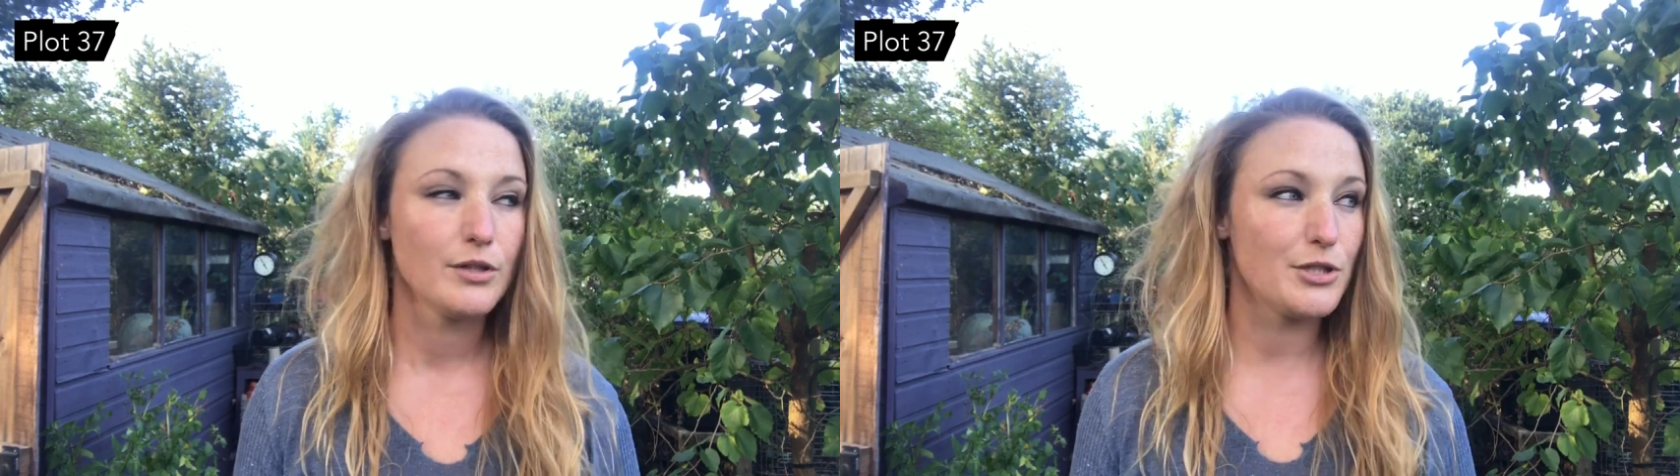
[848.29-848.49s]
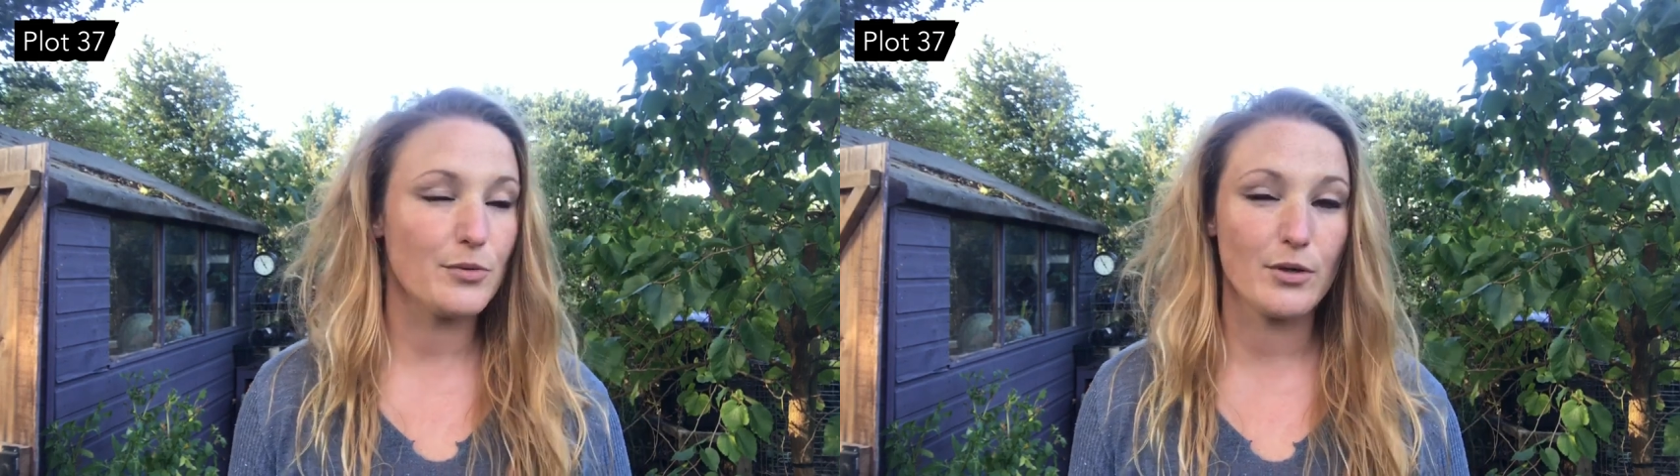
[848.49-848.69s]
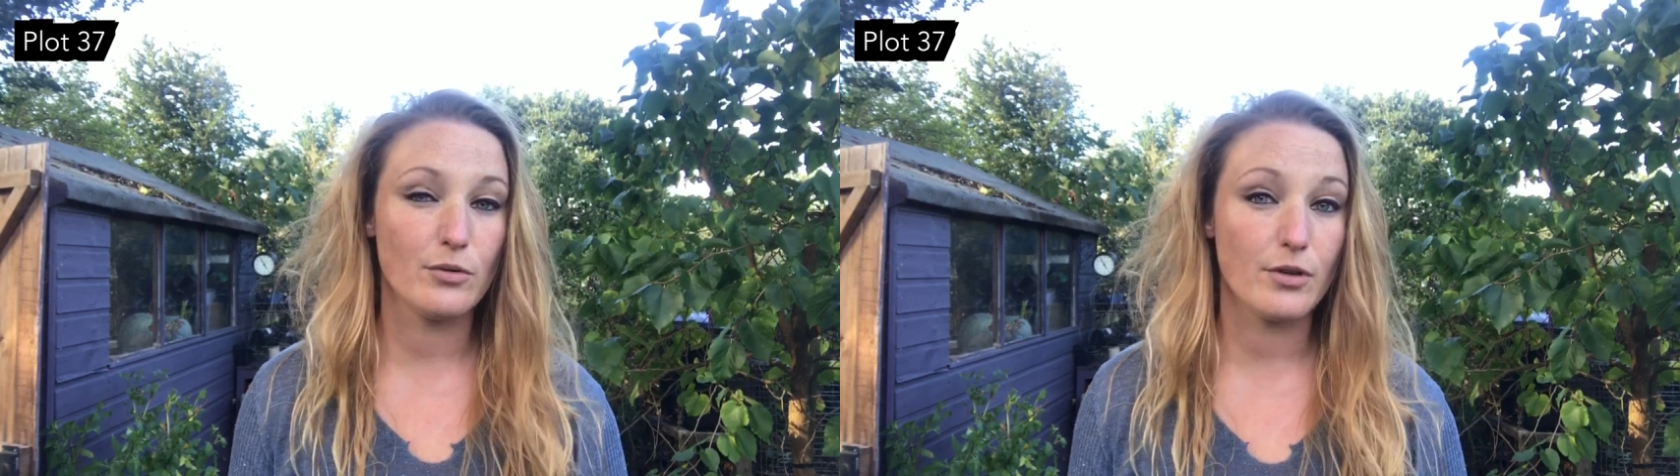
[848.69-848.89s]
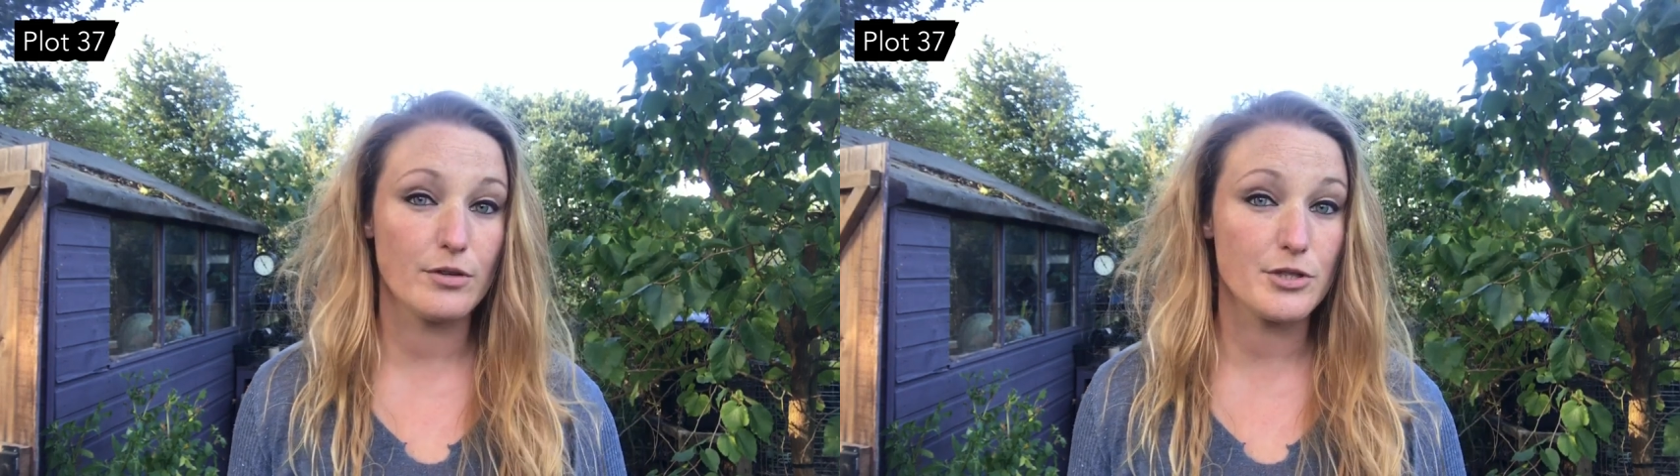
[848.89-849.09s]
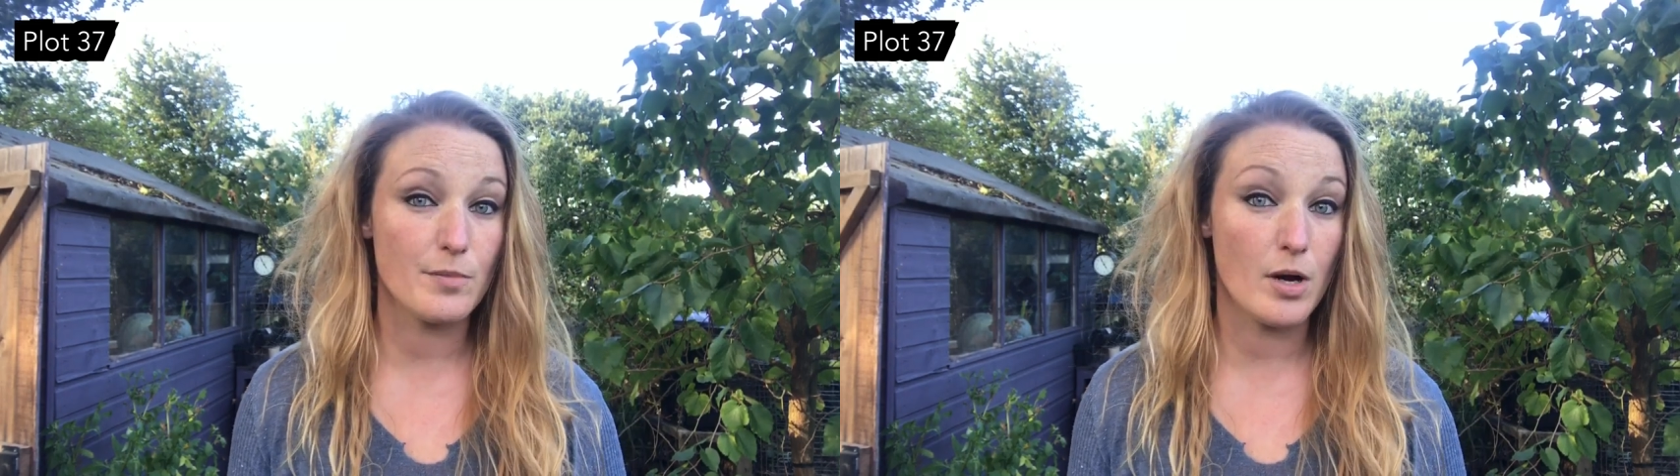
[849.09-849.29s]
doing all
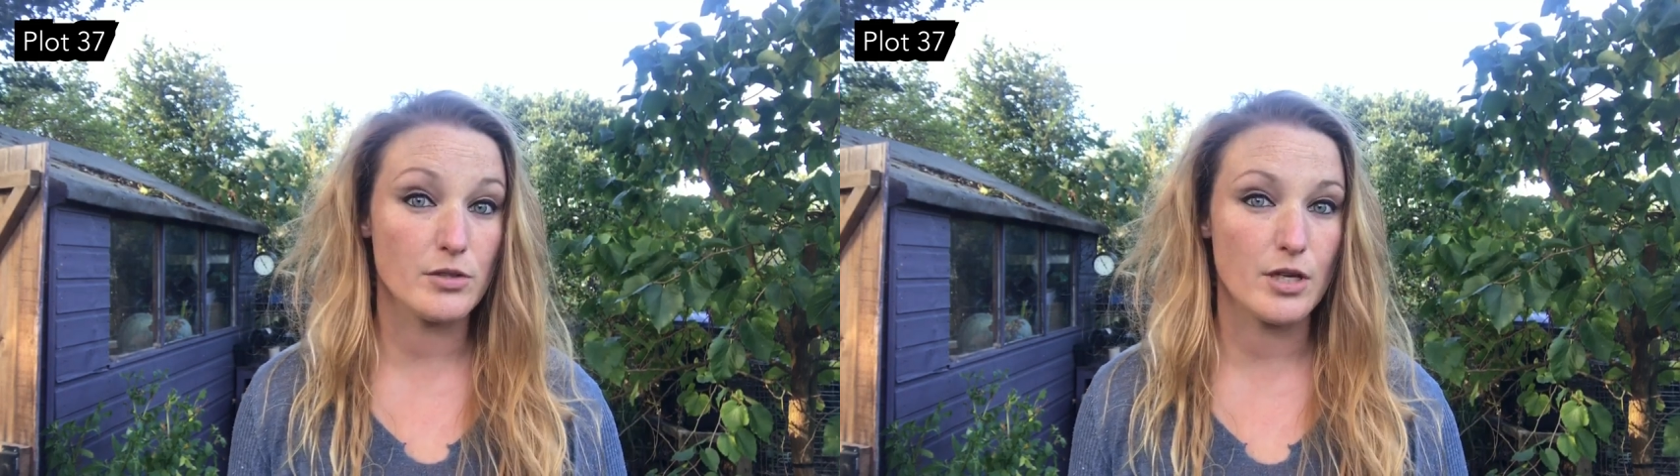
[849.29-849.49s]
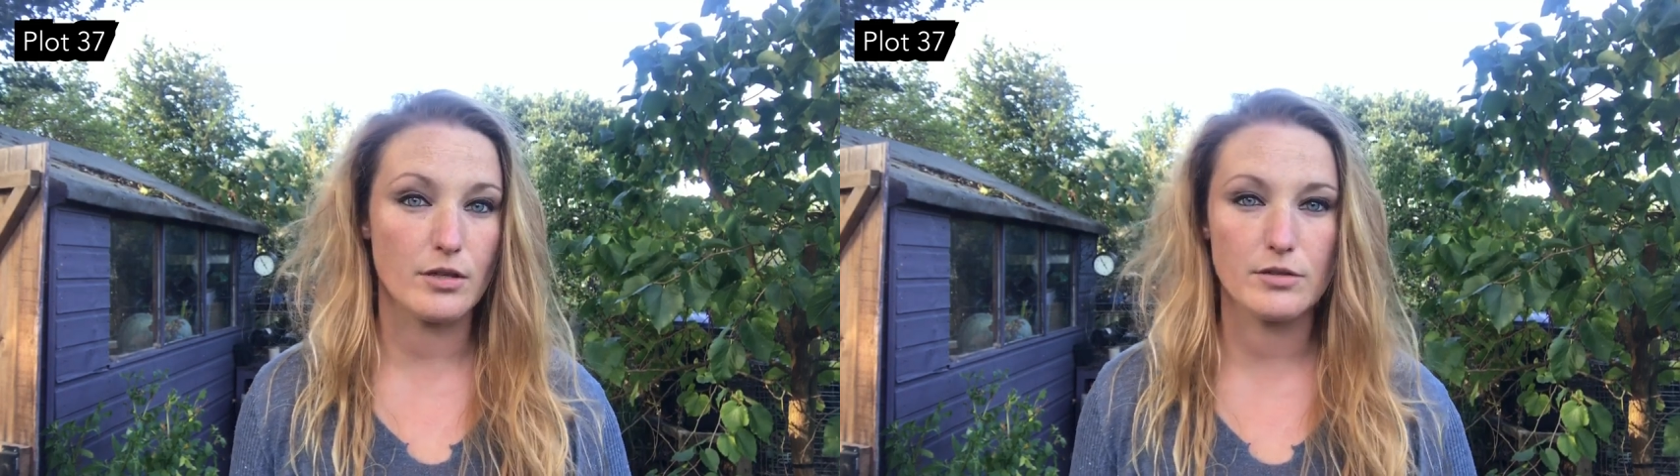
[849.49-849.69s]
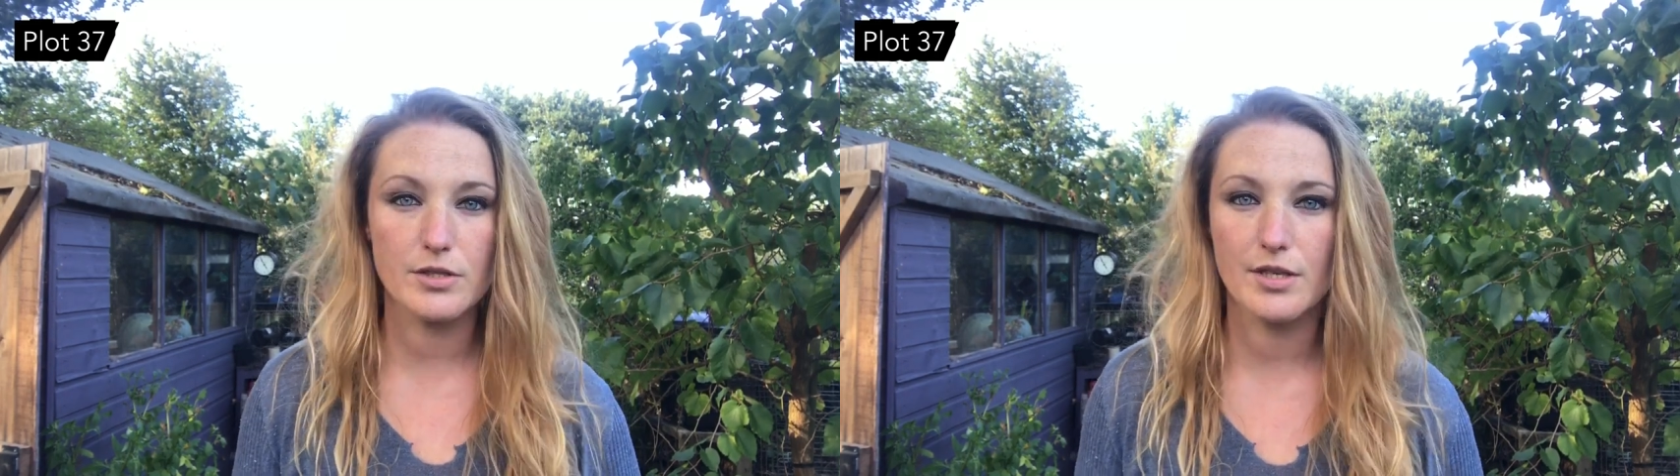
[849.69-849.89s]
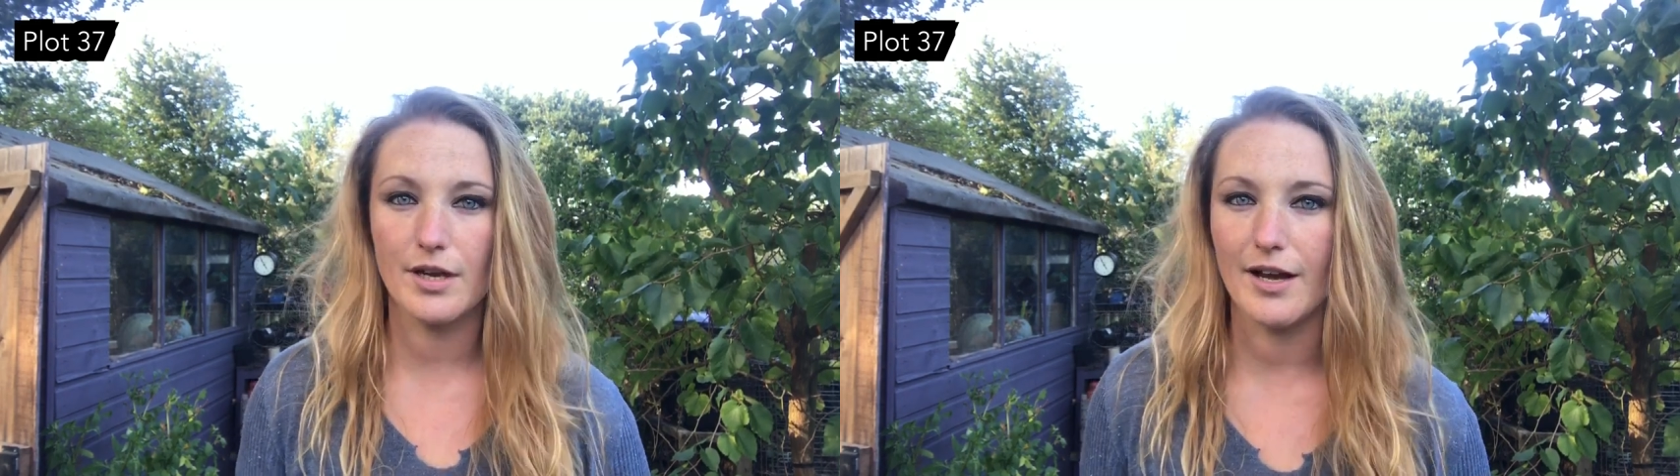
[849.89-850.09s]
those tomatoes.